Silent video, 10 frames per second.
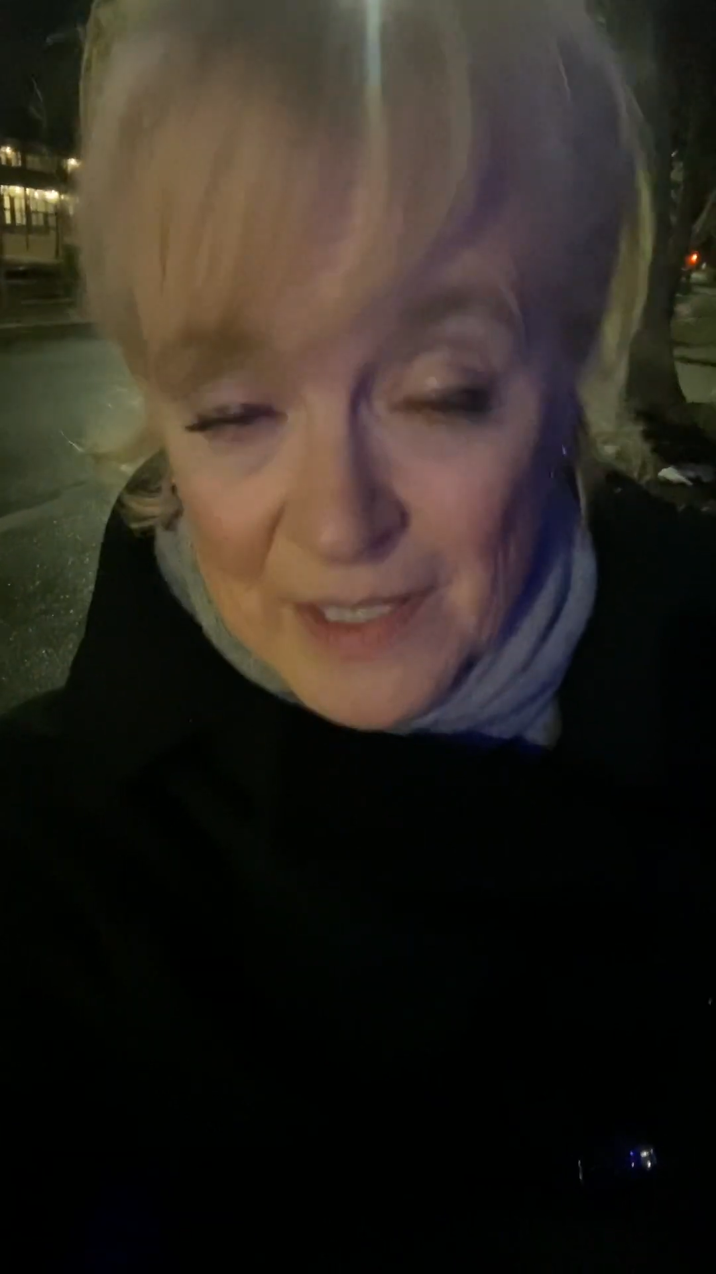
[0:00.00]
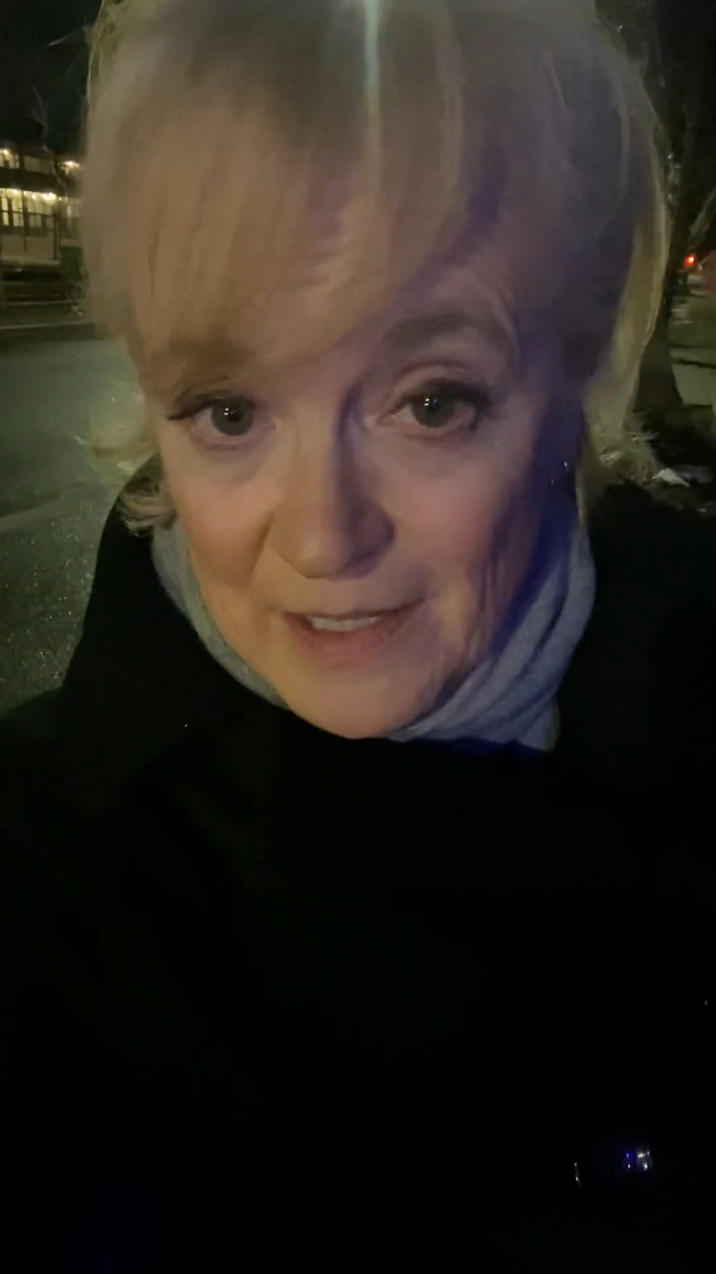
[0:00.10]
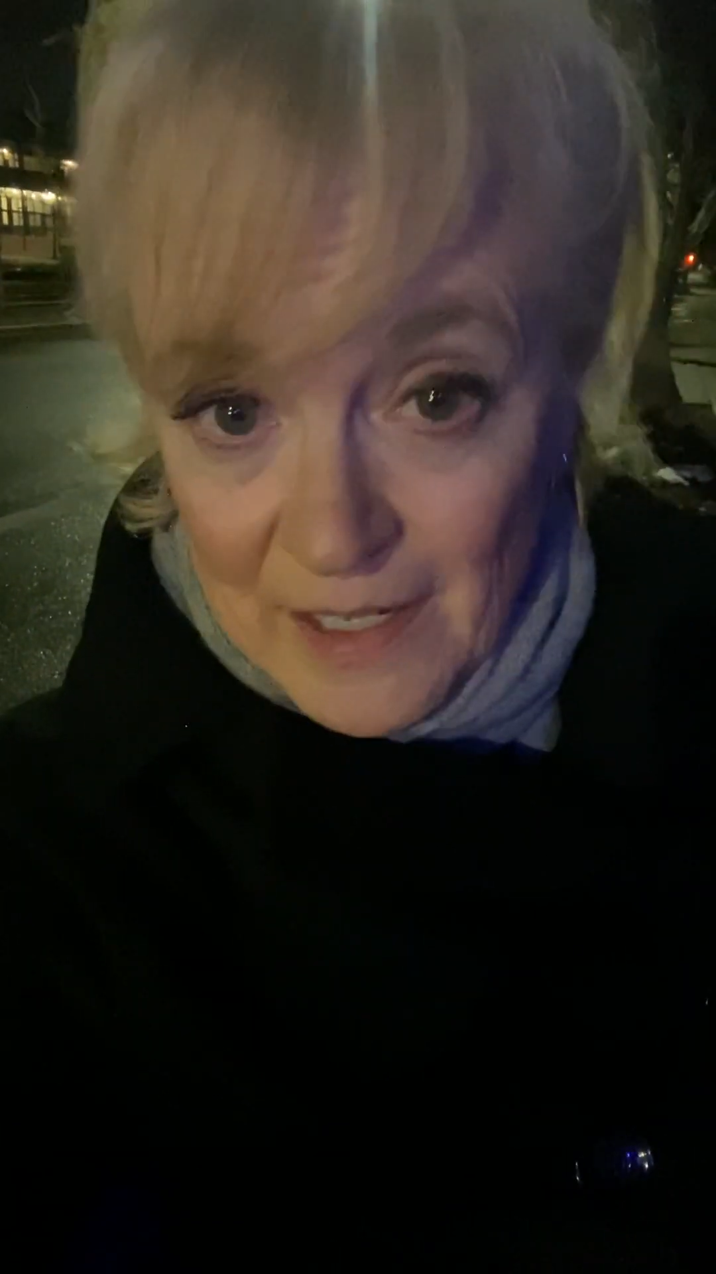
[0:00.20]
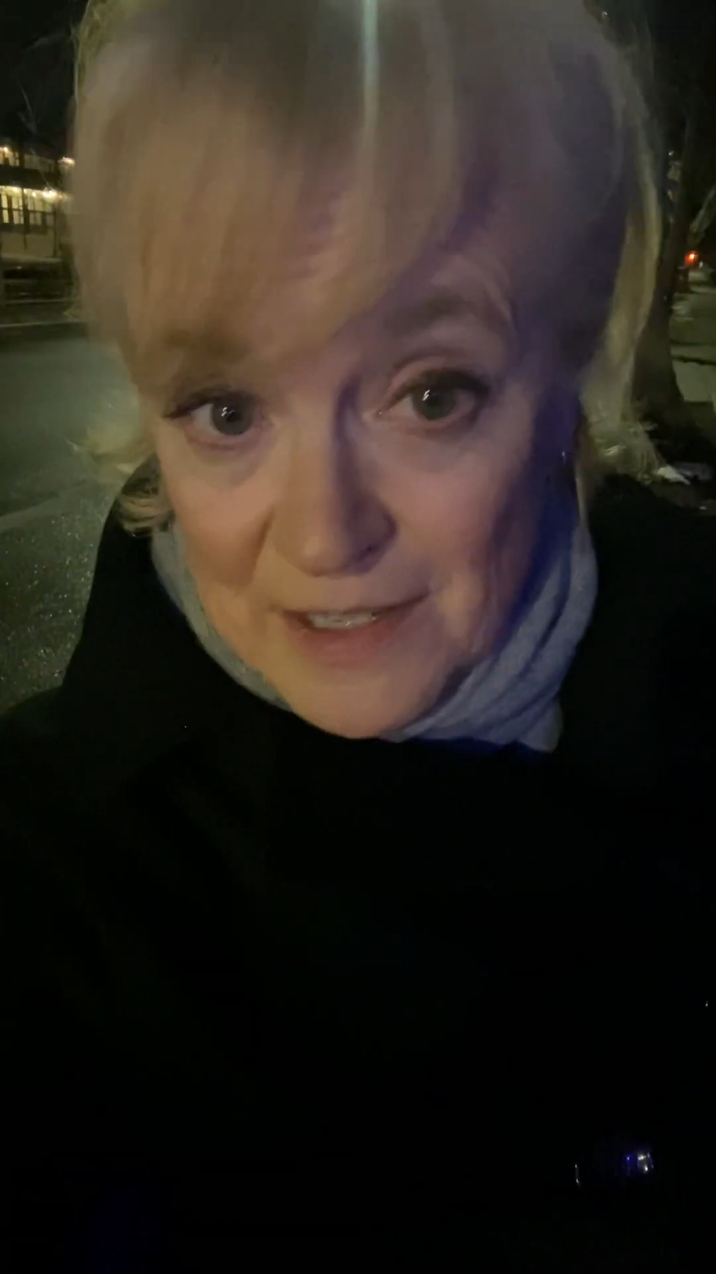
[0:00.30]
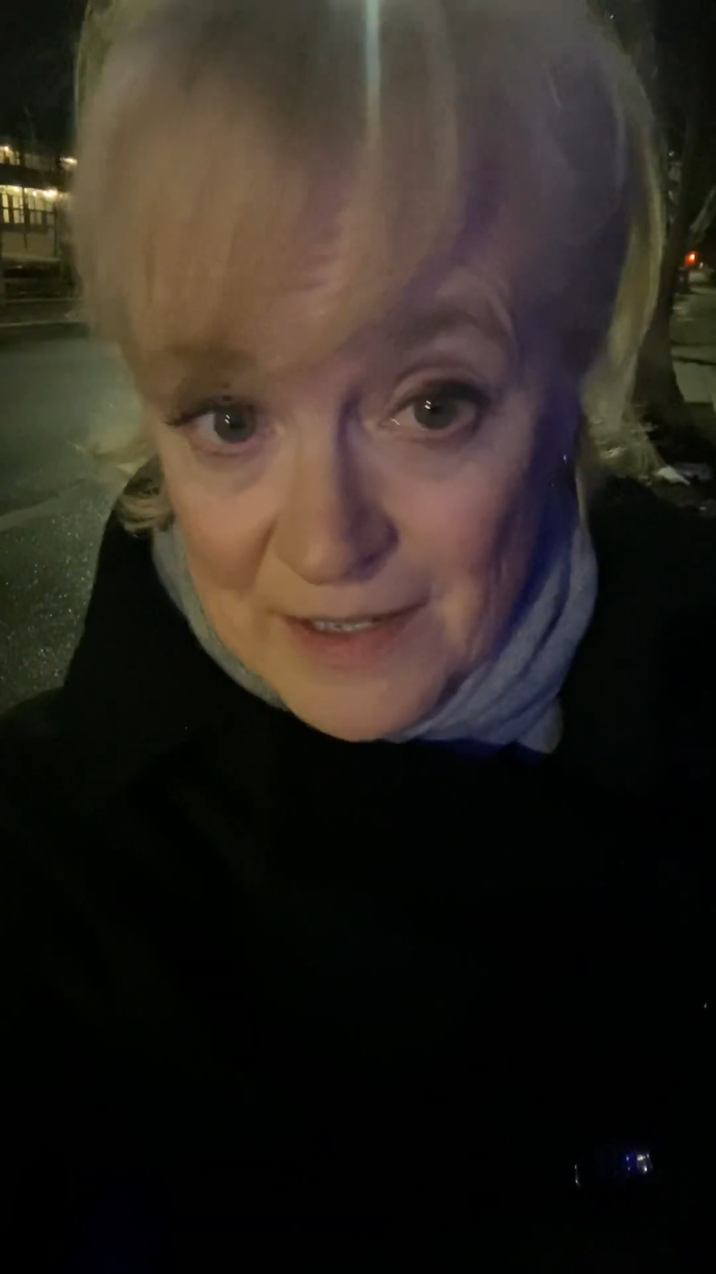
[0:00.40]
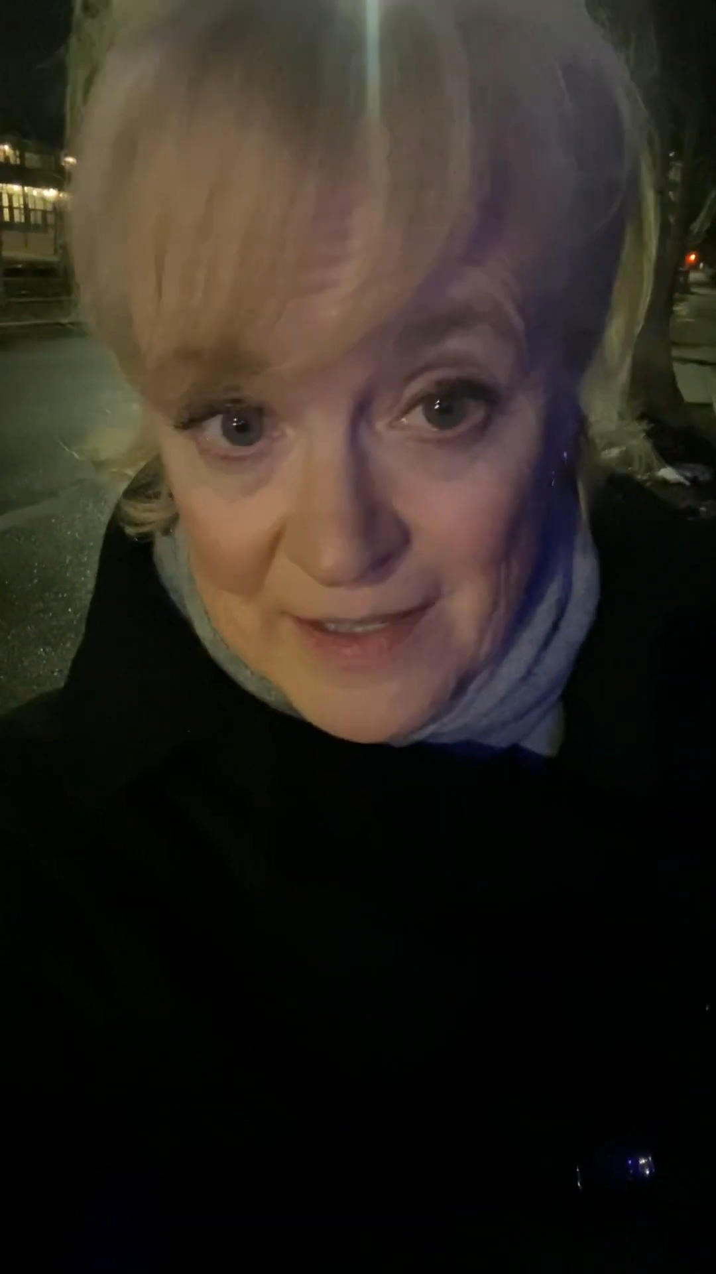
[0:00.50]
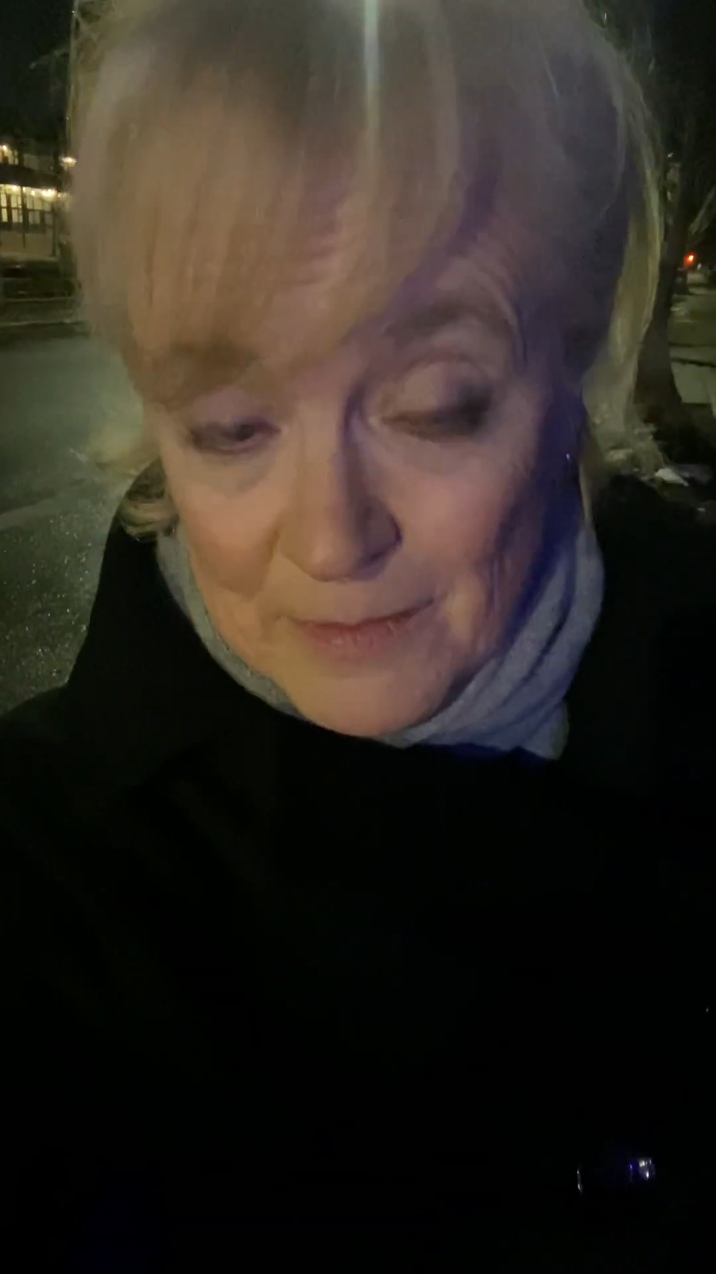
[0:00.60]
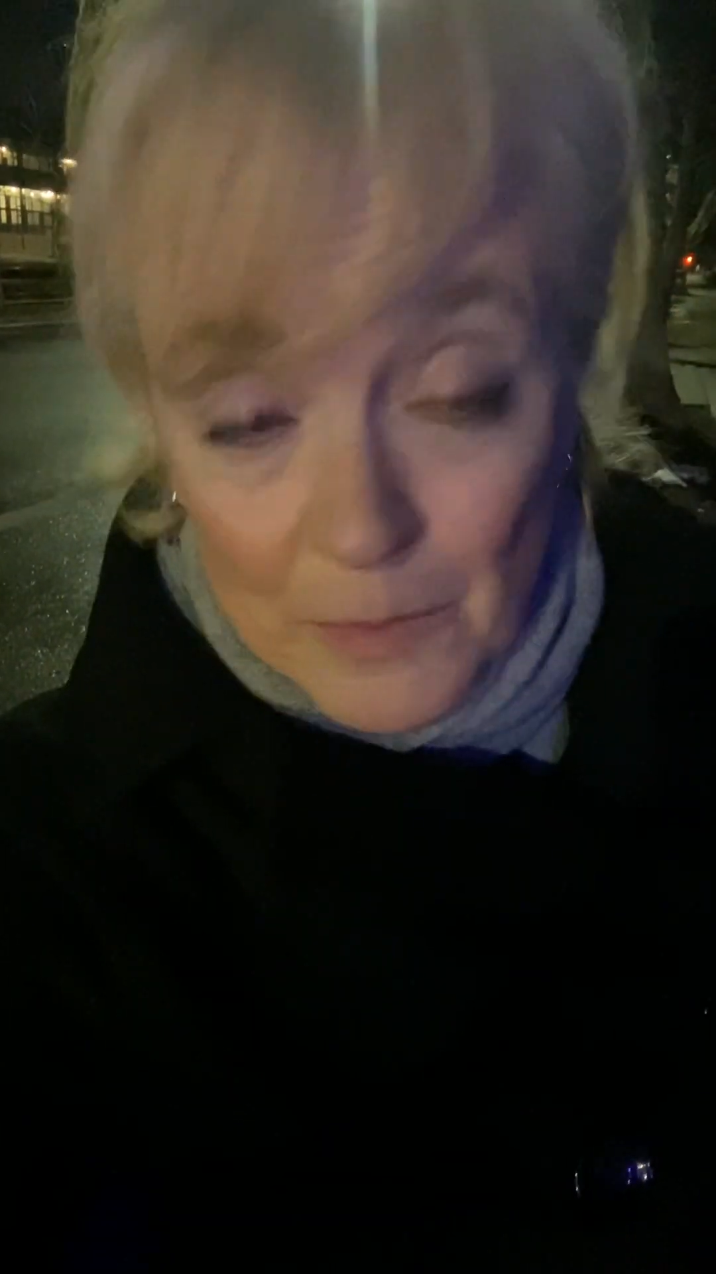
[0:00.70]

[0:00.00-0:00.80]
he just